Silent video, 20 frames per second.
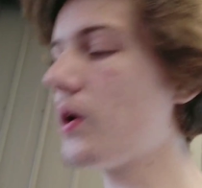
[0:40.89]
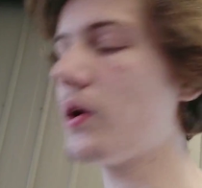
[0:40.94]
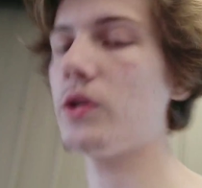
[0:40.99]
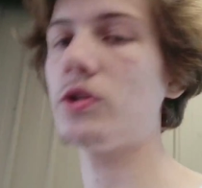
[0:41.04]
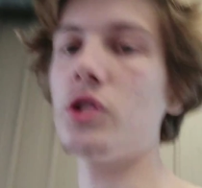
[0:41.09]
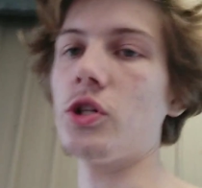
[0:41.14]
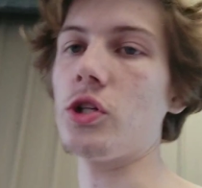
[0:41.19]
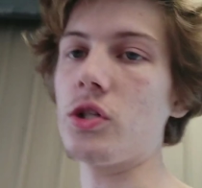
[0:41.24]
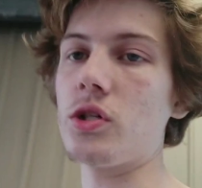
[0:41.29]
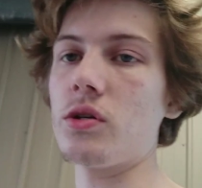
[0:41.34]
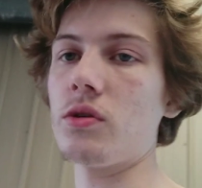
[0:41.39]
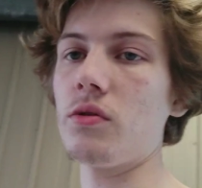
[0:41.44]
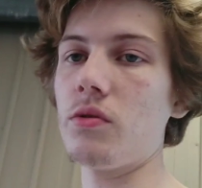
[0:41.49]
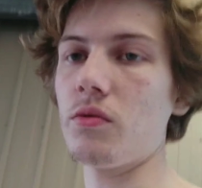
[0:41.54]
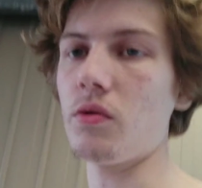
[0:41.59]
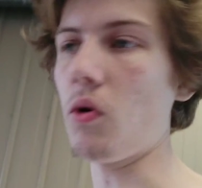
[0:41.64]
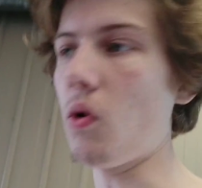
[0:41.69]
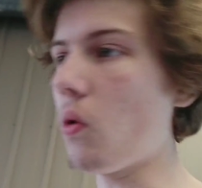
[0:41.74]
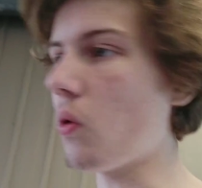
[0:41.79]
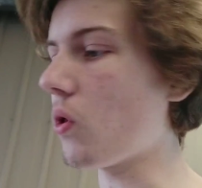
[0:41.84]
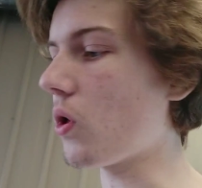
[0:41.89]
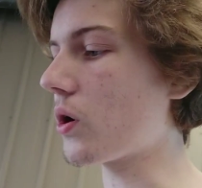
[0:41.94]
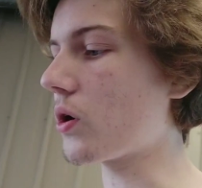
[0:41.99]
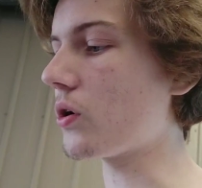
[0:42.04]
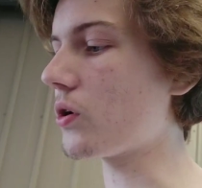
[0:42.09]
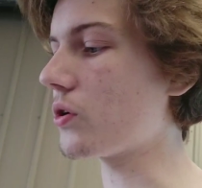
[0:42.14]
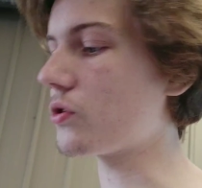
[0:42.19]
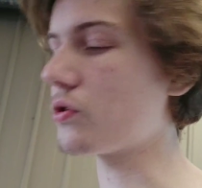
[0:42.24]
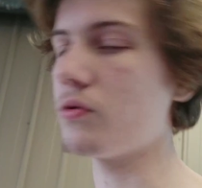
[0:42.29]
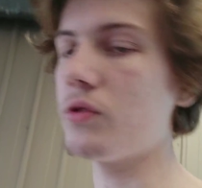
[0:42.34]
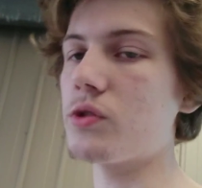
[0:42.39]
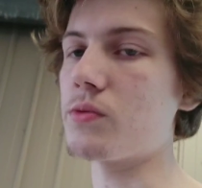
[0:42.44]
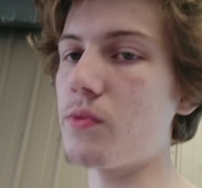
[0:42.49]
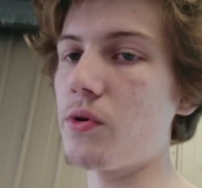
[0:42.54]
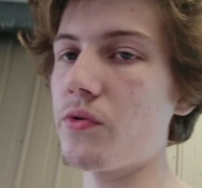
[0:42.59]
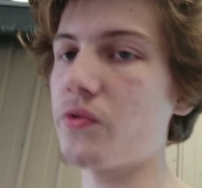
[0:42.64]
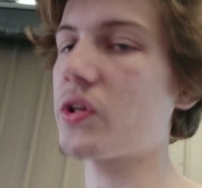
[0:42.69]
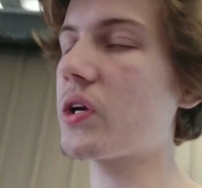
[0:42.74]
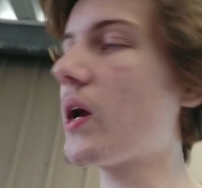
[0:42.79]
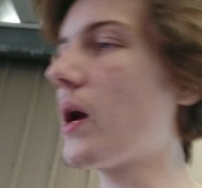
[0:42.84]
Just all I got to do is
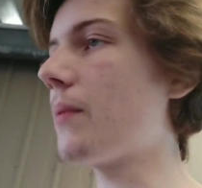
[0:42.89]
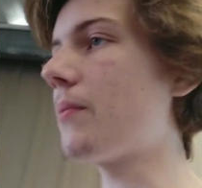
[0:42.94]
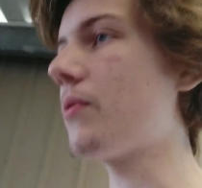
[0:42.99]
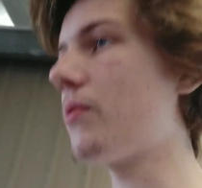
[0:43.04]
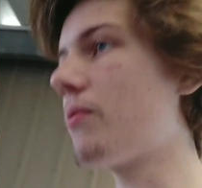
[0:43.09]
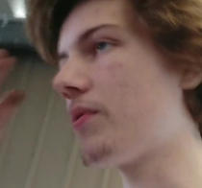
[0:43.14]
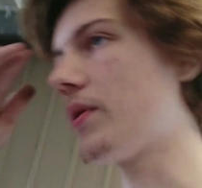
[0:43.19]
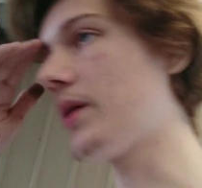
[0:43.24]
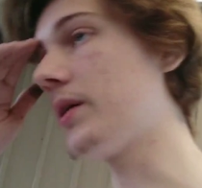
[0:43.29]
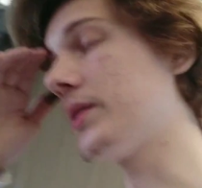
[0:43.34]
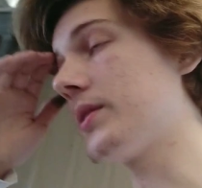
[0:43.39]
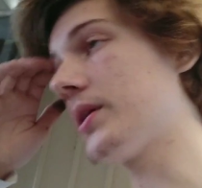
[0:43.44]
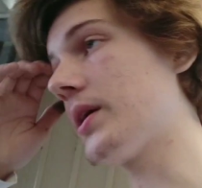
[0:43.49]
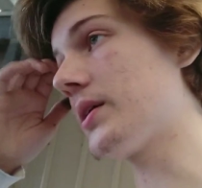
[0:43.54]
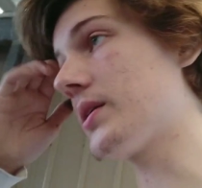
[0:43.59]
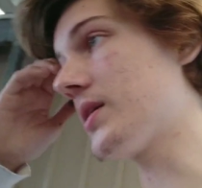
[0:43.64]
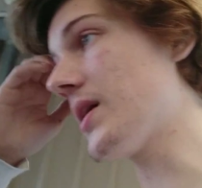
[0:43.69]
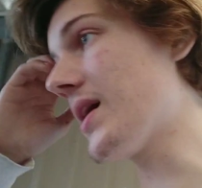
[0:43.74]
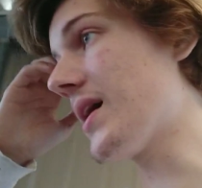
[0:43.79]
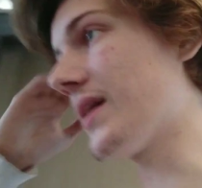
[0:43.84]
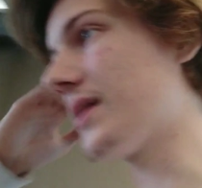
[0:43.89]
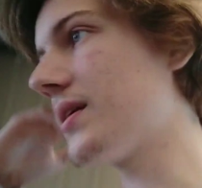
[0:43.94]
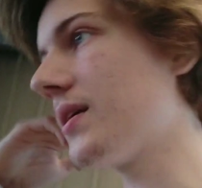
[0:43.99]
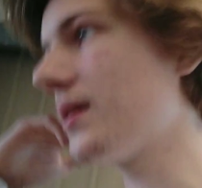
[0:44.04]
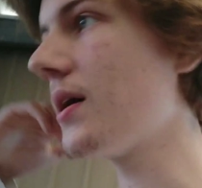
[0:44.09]
move the camera around and that's it,